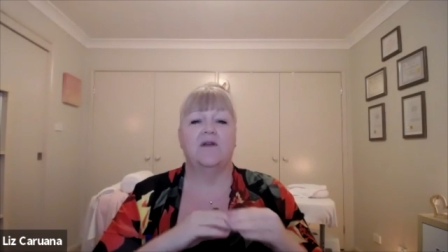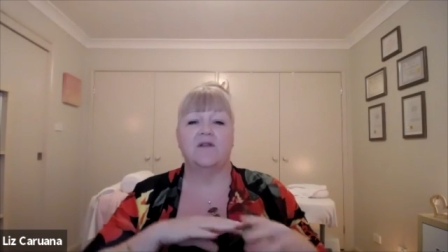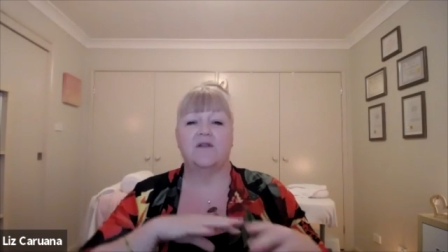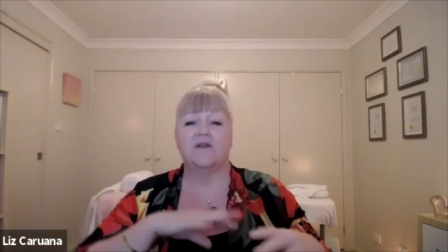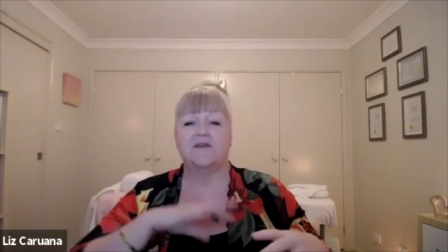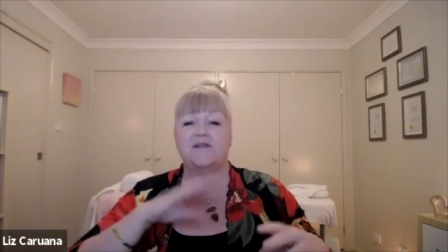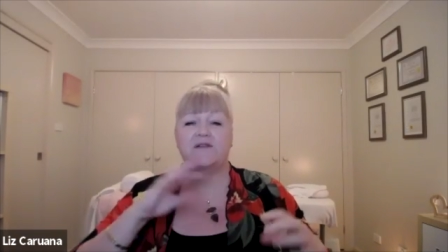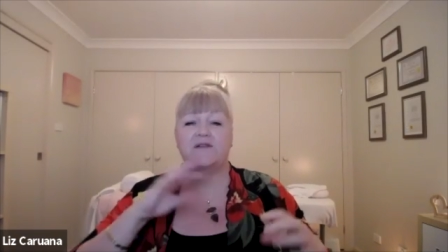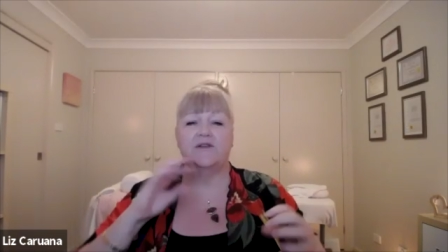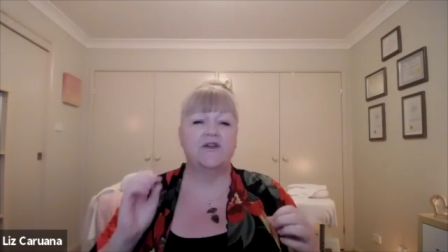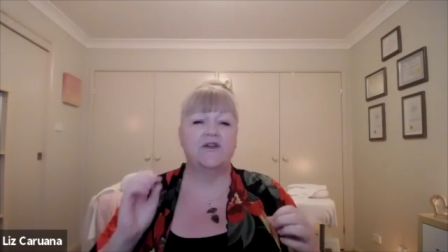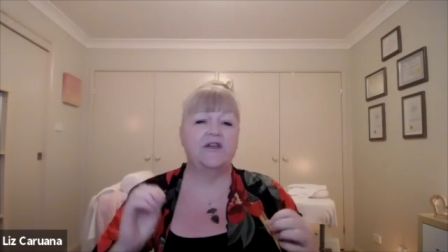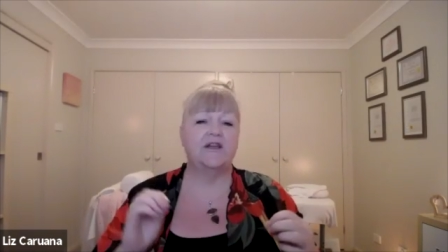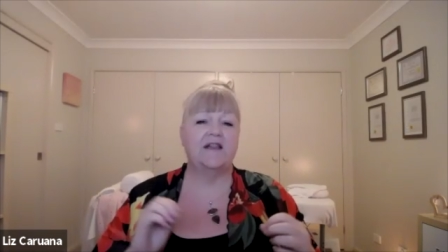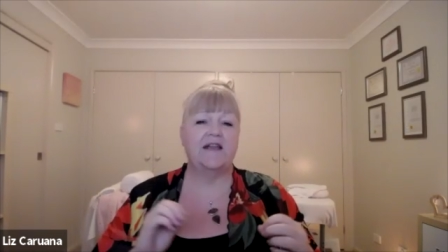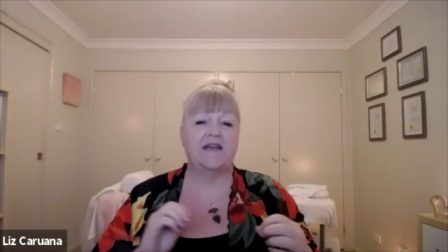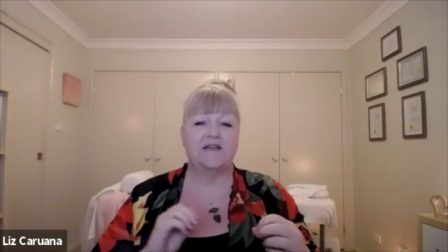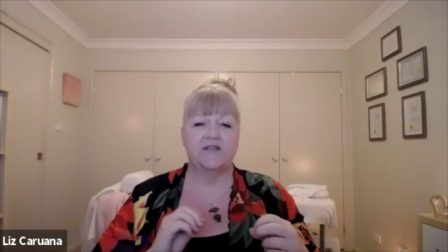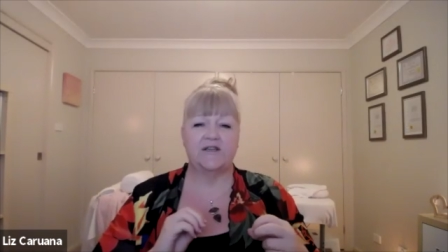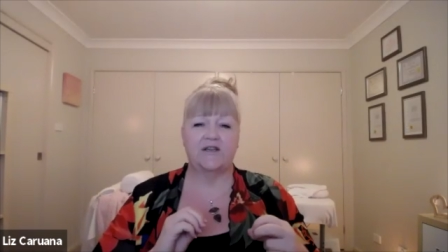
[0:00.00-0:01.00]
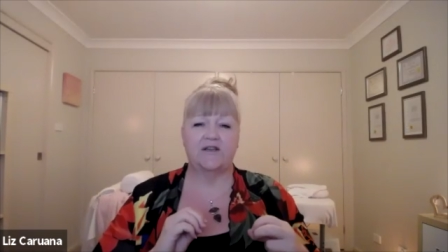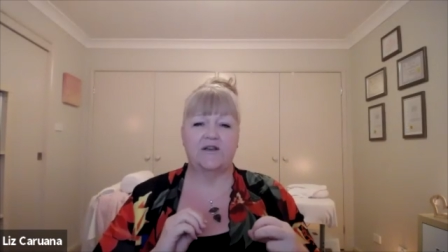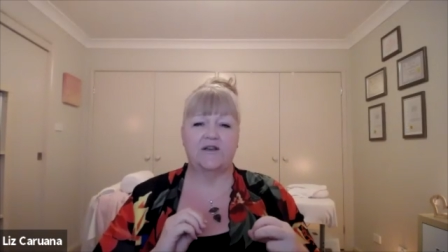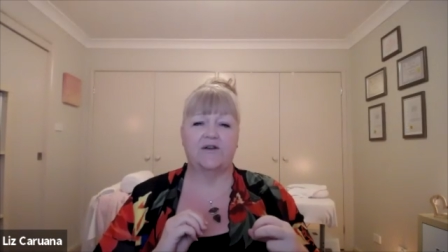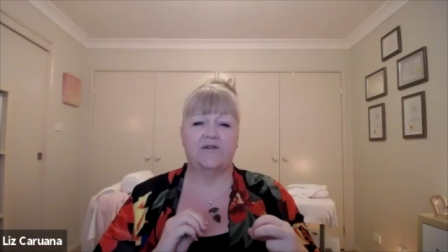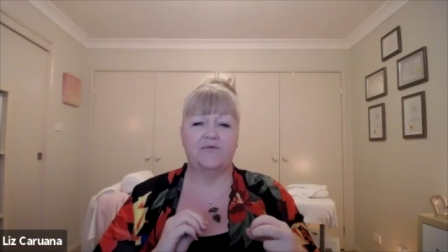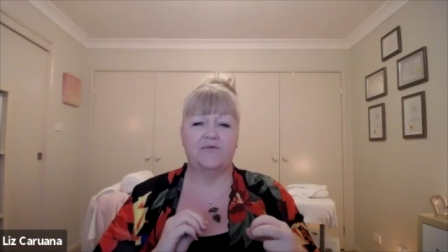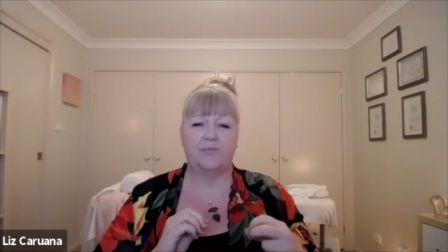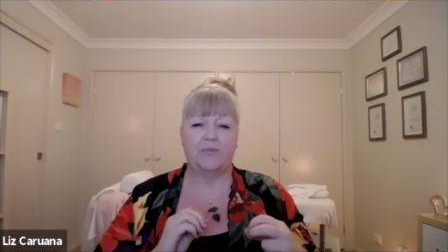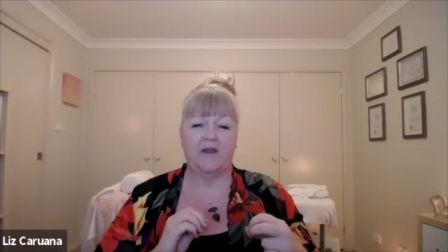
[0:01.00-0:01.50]
the circulation
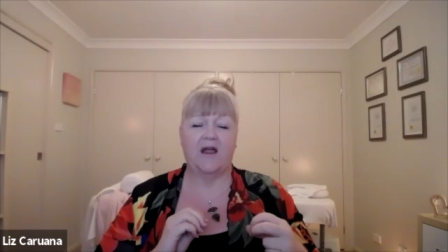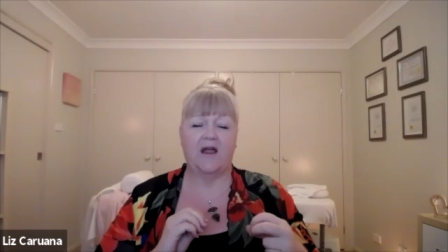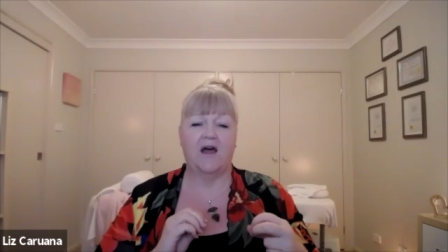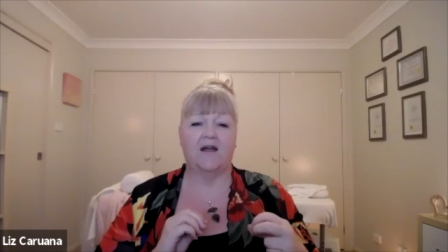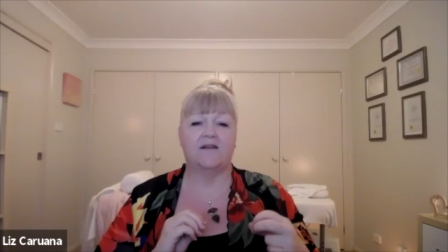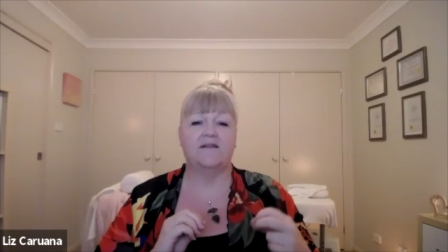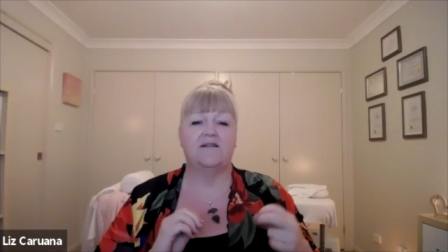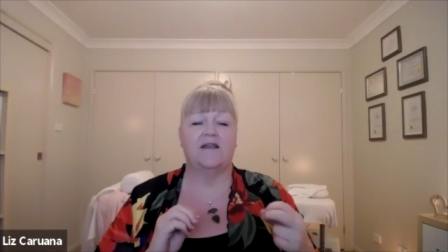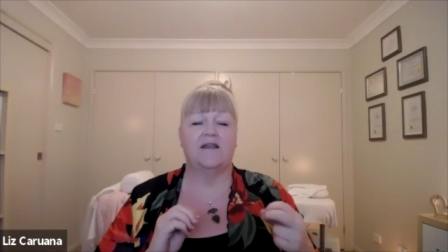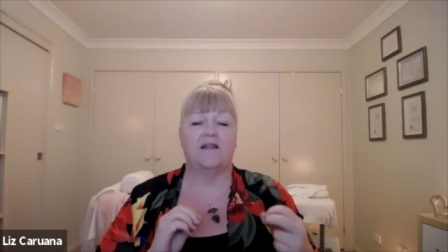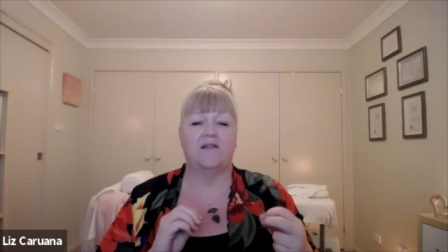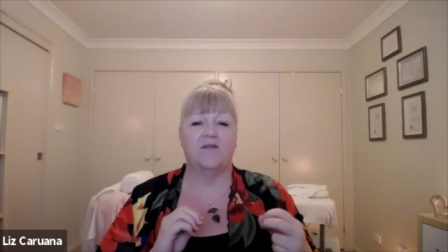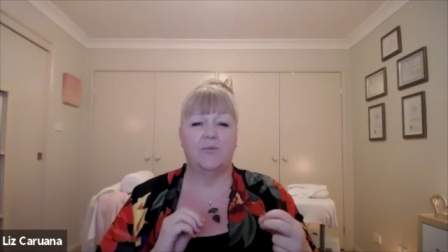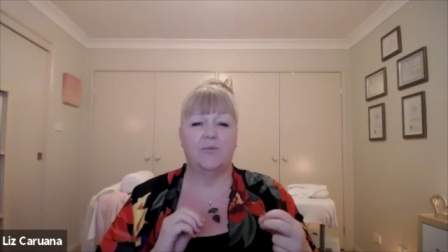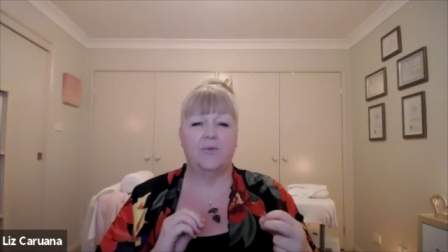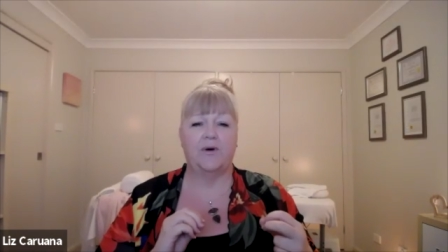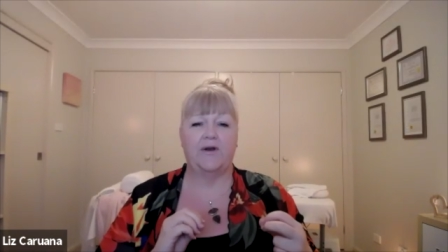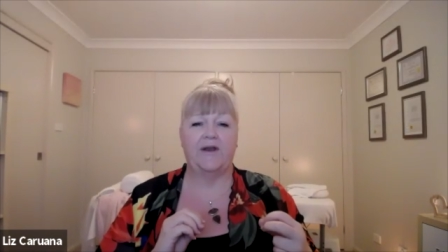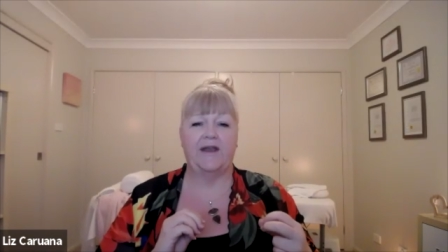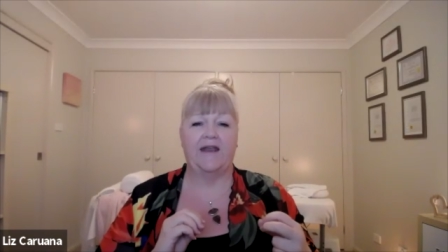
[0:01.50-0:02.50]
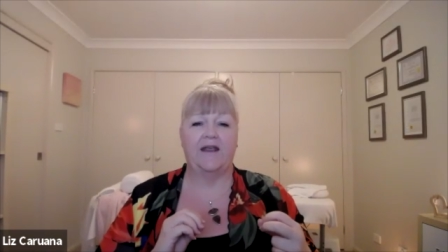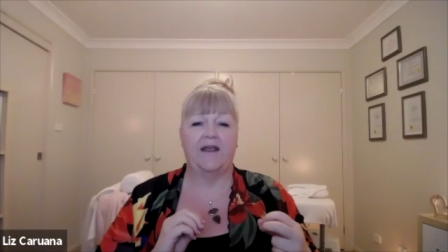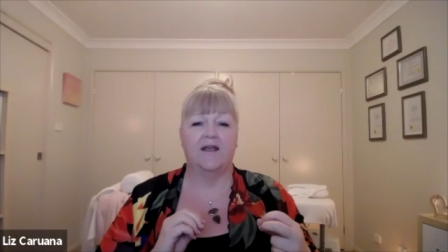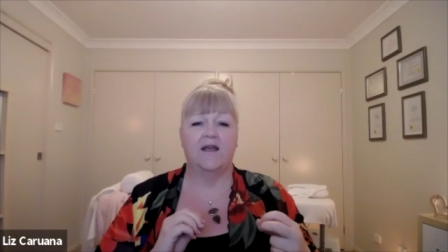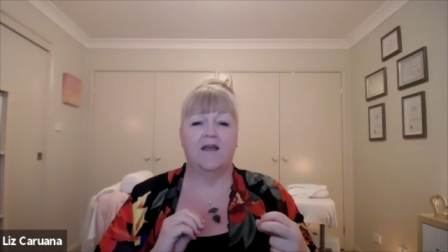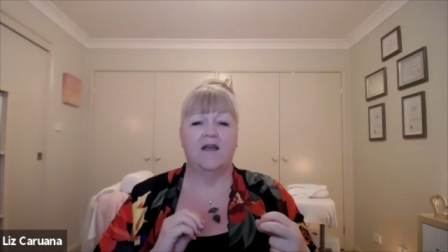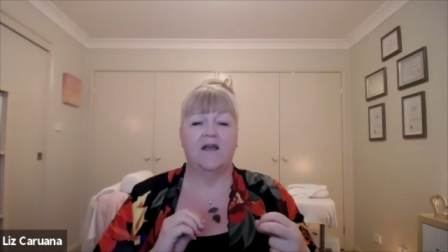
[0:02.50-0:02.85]
of blood in the body.